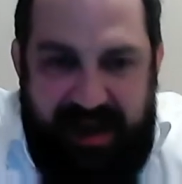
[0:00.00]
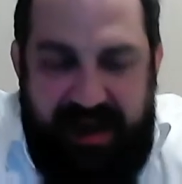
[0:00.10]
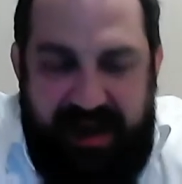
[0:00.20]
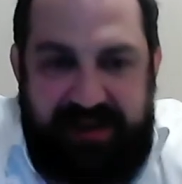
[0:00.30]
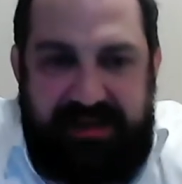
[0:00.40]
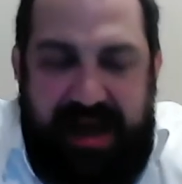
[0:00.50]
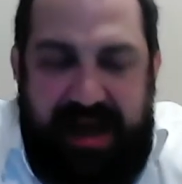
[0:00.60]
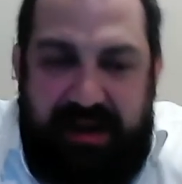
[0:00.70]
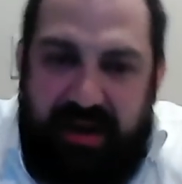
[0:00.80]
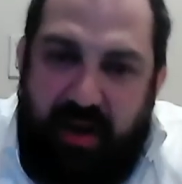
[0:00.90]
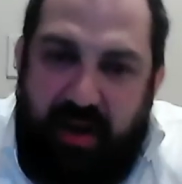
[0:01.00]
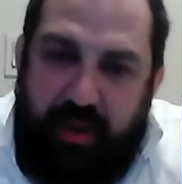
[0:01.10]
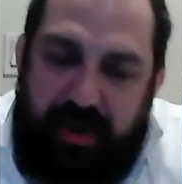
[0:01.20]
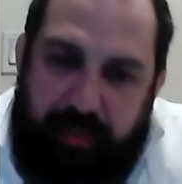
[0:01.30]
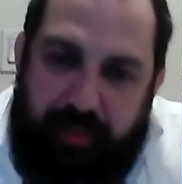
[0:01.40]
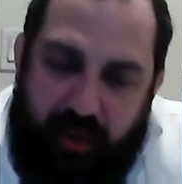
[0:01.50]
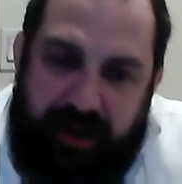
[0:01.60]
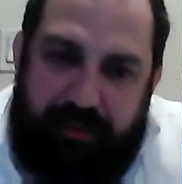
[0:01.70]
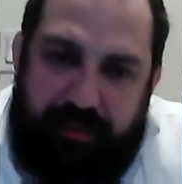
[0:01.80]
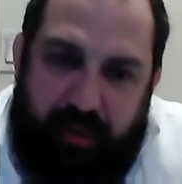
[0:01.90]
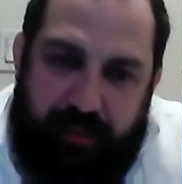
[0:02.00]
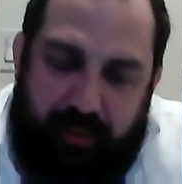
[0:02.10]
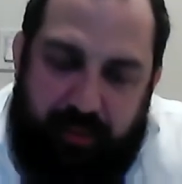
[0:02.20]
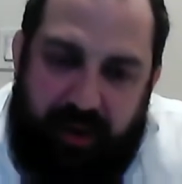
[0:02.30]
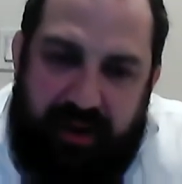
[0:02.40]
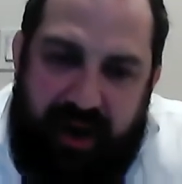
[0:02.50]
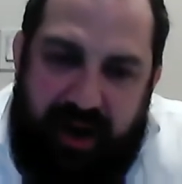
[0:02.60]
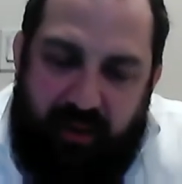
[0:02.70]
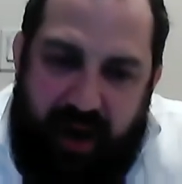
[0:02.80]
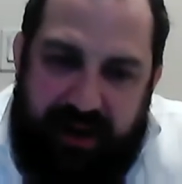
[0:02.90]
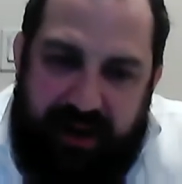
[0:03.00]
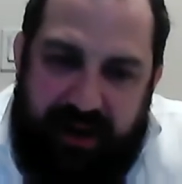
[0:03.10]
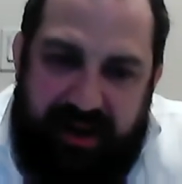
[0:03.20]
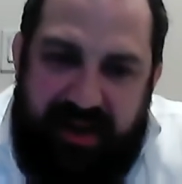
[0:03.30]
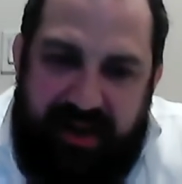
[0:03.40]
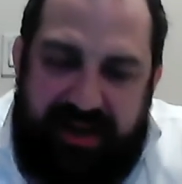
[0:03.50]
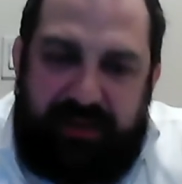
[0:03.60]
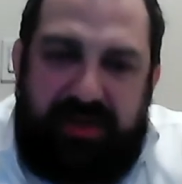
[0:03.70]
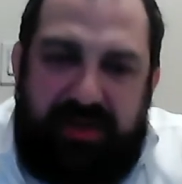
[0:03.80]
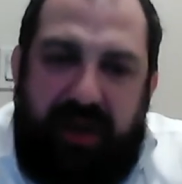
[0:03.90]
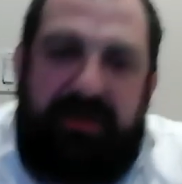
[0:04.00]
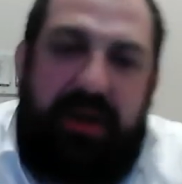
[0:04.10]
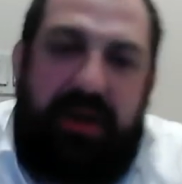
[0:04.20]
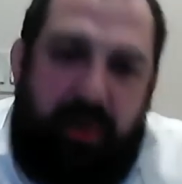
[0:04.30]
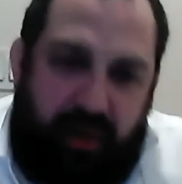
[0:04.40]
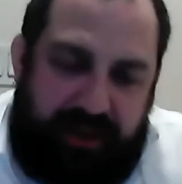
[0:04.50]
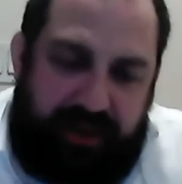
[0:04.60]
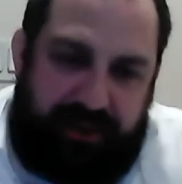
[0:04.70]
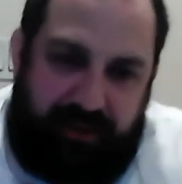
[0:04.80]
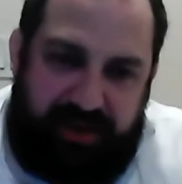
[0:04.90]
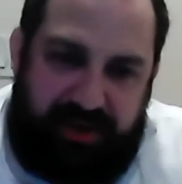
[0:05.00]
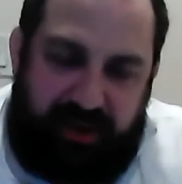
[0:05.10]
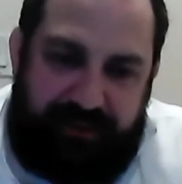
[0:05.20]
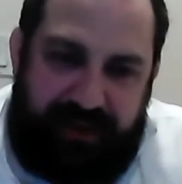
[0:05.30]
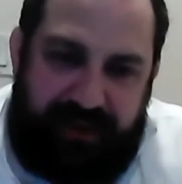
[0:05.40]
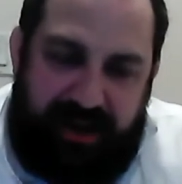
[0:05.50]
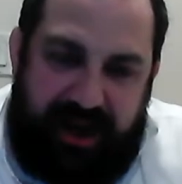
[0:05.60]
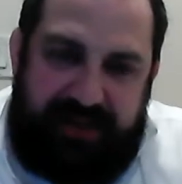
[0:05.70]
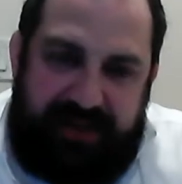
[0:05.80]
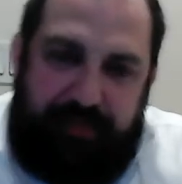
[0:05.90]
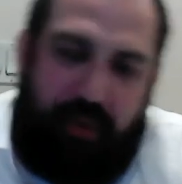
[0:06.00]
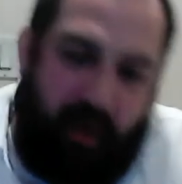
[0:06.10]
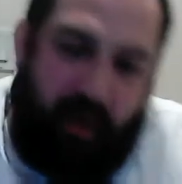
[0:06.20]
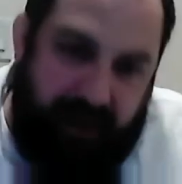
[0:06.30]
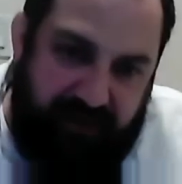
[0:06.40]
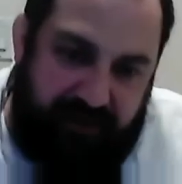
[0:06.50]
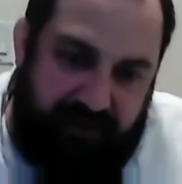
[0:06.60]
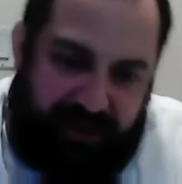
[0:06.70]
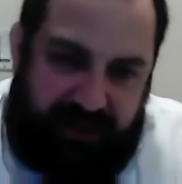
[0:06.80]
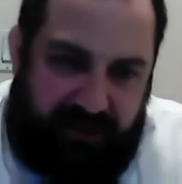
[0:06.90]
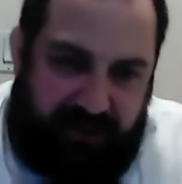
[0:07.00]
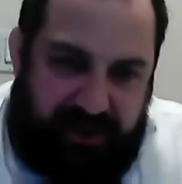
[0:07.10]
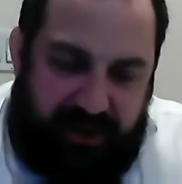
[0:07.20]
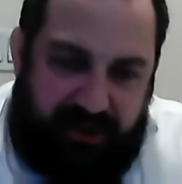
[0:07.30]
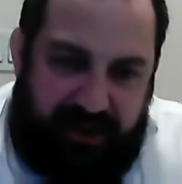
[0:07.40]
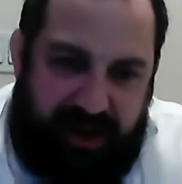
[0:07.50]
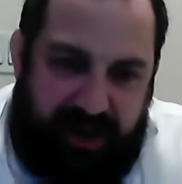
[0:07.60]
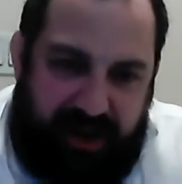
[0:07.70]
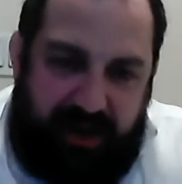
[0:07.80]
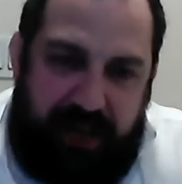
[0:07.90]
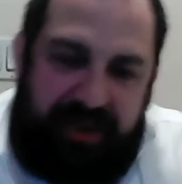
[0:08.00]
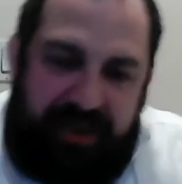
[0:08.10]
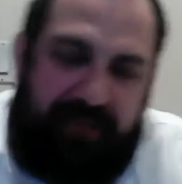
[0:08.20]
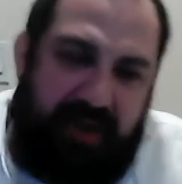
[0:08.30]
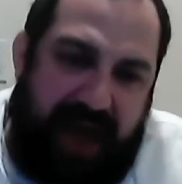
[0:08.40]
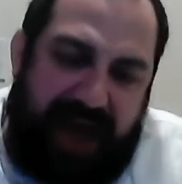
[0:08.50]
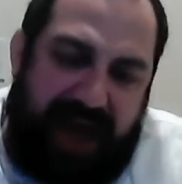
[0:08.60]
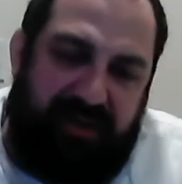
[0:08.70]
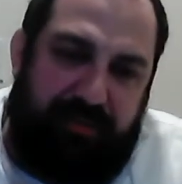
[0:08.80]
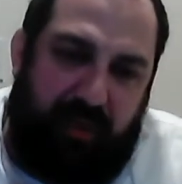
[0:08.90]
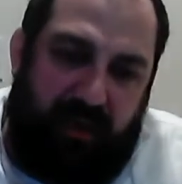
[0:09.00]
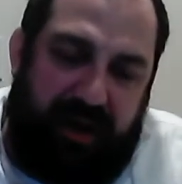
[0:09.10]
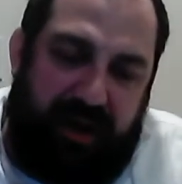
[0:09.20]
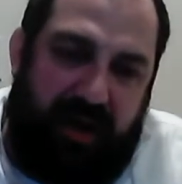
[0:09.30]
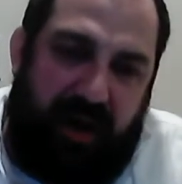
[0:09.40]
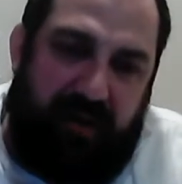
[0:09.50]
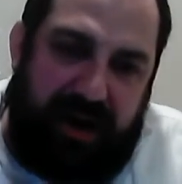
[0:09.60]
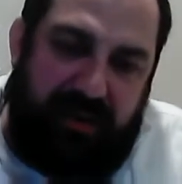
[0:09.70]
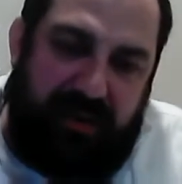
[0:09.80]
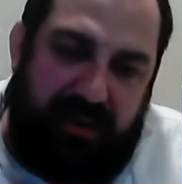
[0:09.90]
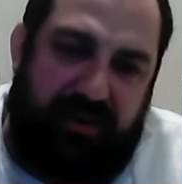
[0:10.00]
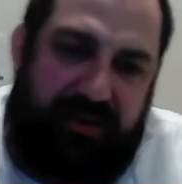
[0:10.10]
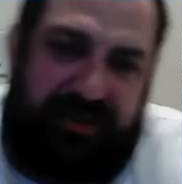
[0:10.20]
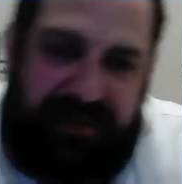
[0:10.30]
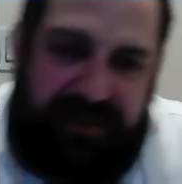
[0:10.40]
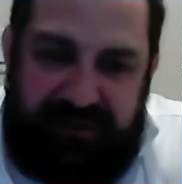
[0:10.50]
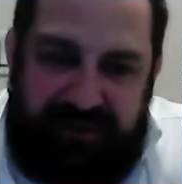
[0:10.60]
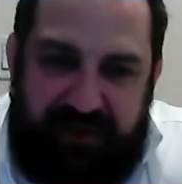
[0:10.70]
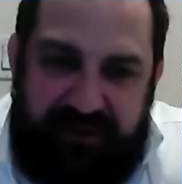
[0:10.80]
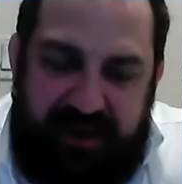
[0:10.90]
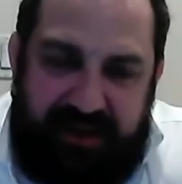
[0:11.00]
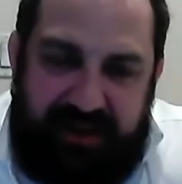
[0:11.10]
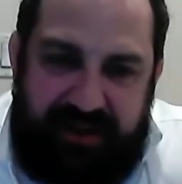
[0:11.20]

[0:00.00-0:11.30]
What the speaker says: is that when you're pouring boiling hot water, that's what's called irui kli rishon. It's pouring from a kli rishon, okay? But the mere act of pouring already reduces the level of heat.